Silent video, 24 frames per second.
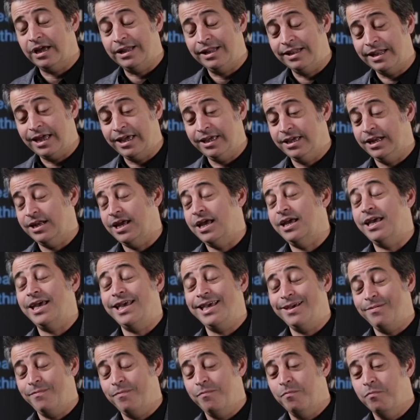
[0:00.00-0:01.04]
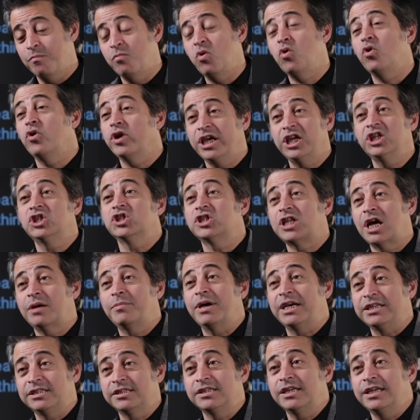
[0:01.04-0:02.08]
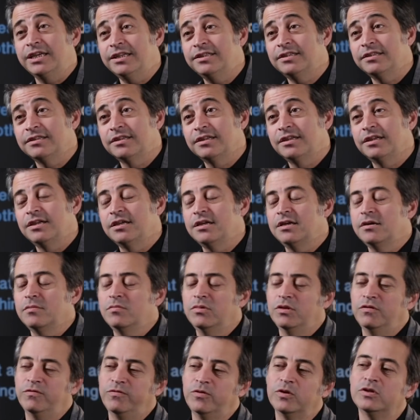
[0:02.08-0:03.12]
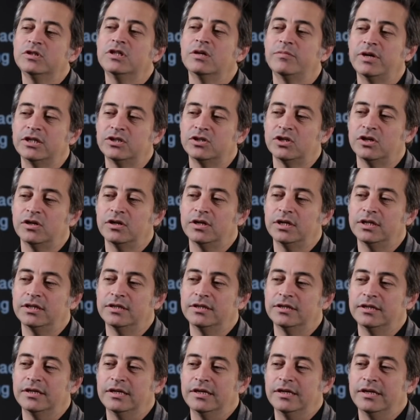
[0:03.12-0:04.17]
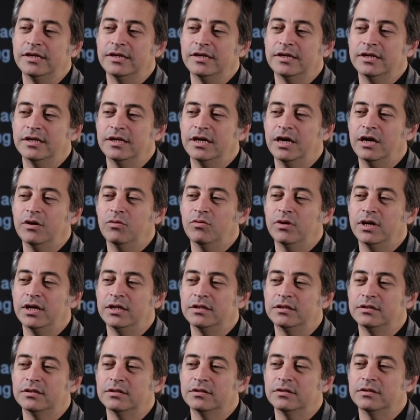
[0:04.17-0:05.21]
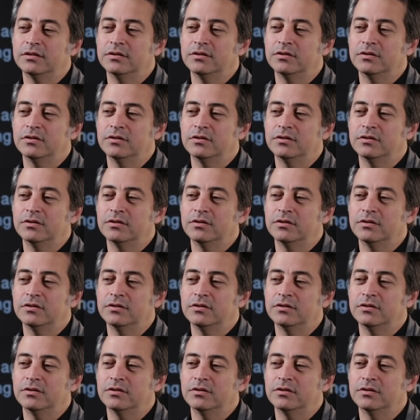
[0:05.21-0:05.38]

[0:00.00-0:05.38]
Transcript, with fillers: I like it more each time I see it. But the first time I saw it, I went,